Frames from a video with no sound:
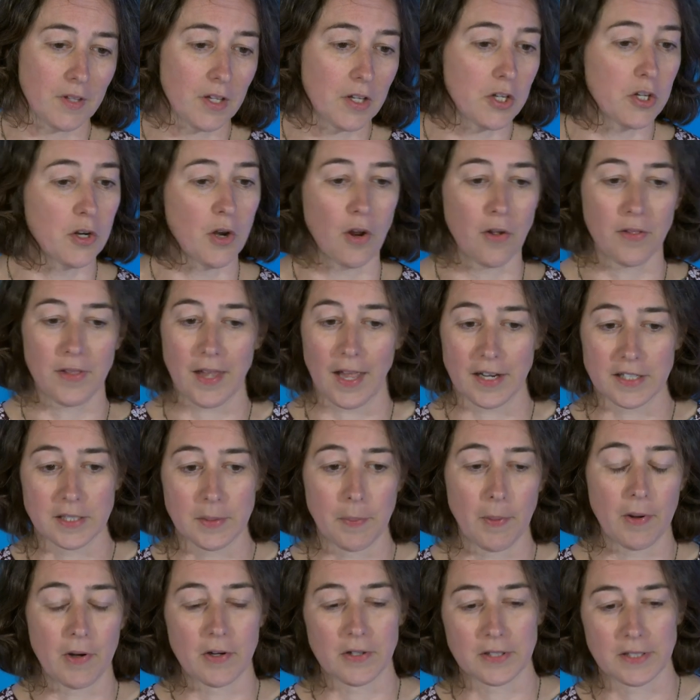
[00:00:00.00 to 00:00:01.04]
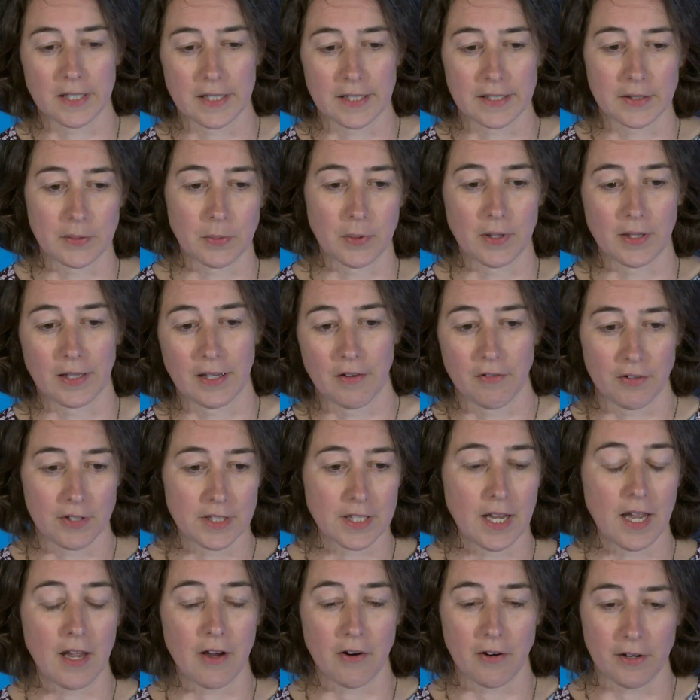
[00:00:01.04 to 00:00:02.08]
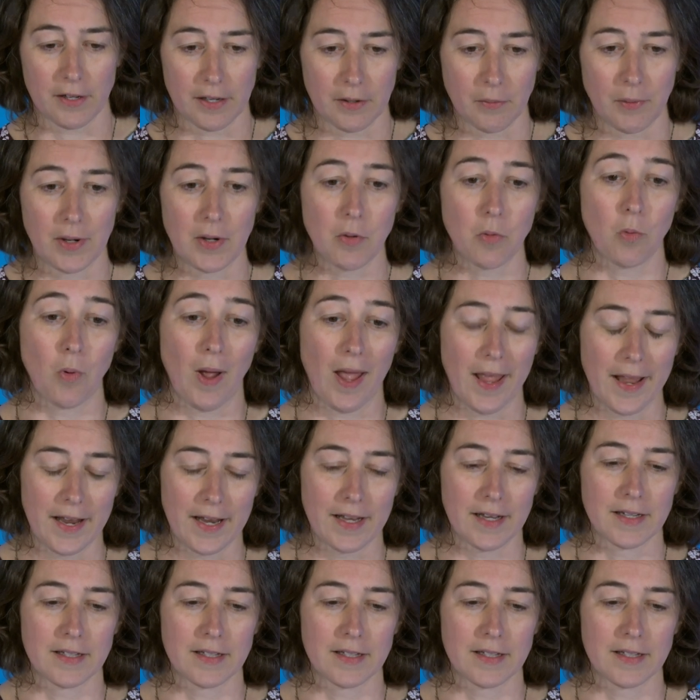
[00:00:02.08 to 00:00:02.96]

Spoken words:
you know, the antibiotics were given to her and it went away.